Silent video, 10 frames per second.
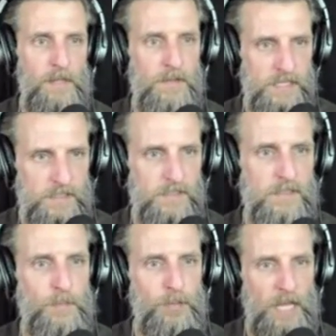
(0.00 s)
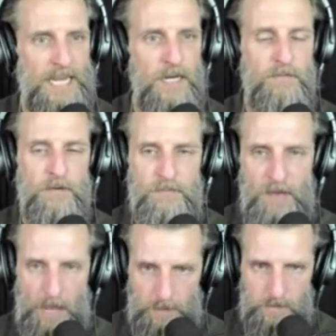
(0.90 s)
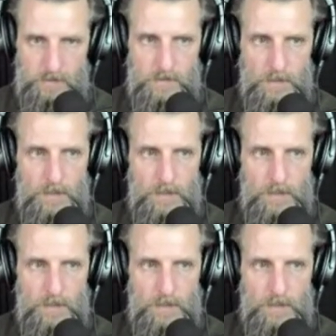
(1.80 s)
this is the plane of effects.